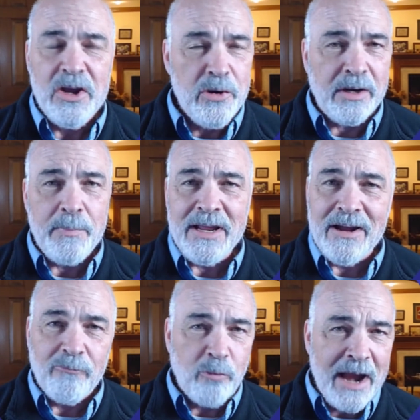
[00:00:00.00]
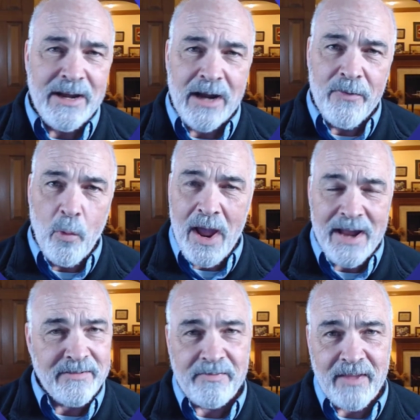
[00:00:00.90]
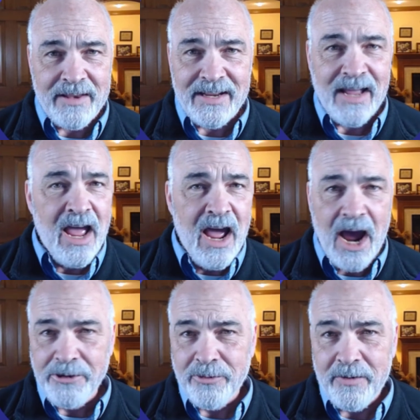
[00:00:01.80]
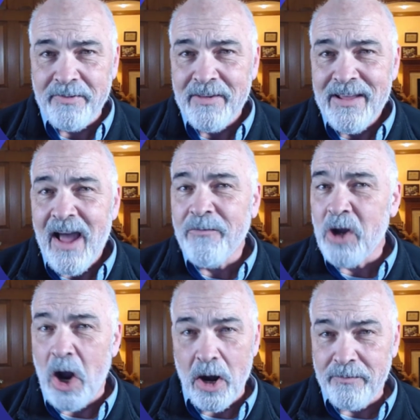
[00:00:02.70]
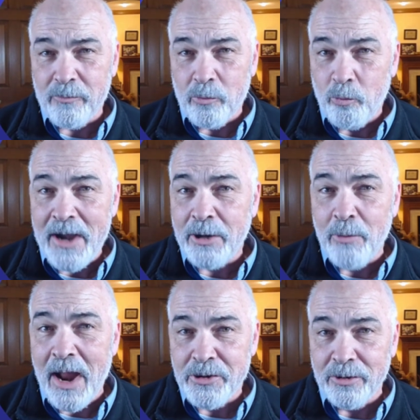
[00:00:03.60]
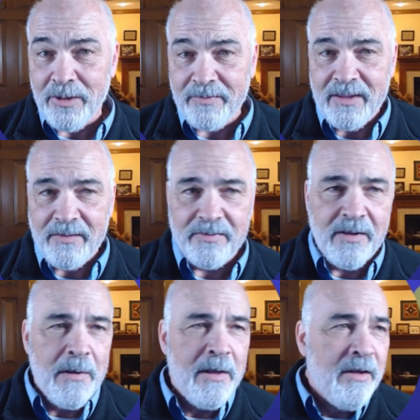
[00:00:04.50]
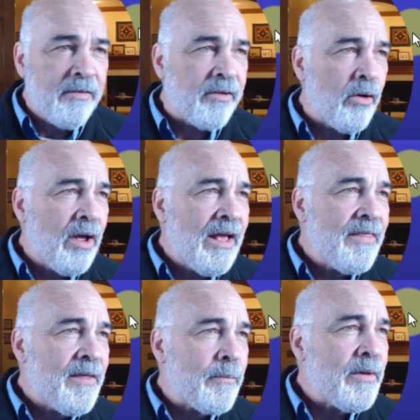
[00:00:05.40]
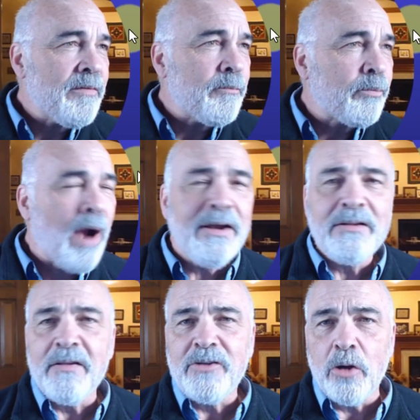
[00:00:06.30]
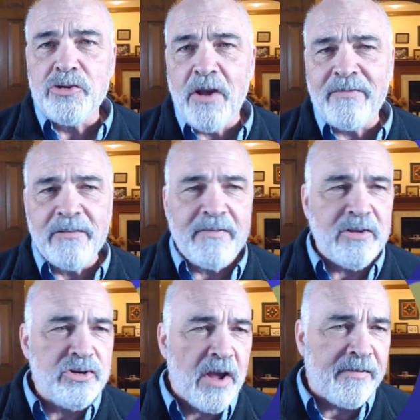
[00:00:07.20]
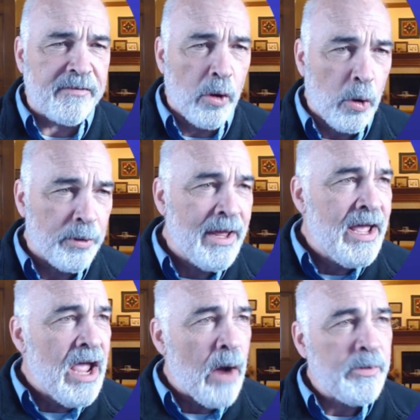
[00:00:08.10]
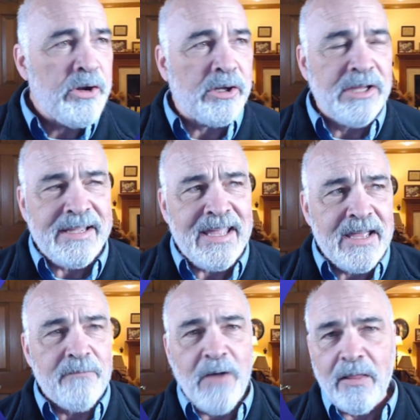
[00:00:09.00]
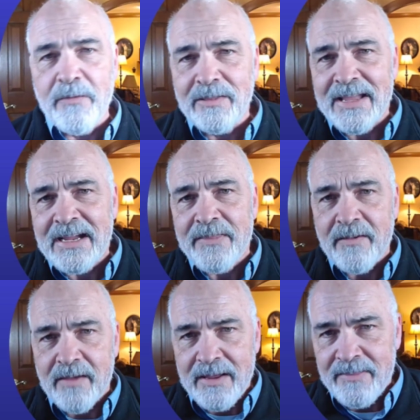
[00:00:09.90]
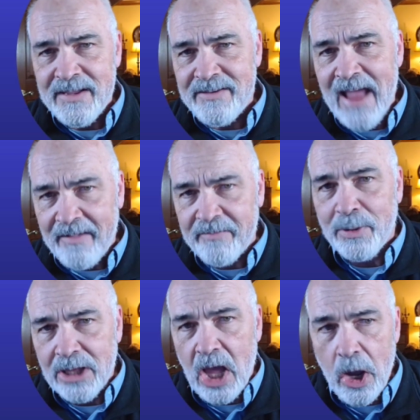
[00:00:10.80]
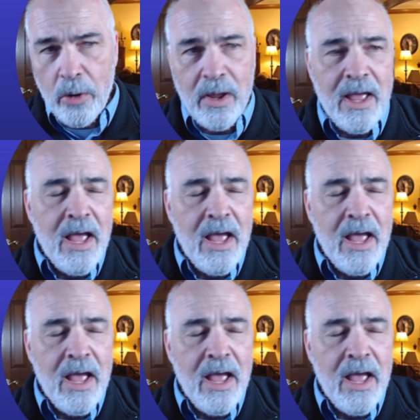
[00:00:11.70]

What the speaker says: You can be right on the way to sending hundreds of cards right around your listings. So the product is called Just Listed, Just Sold. And when you click in, follow the link in the text below,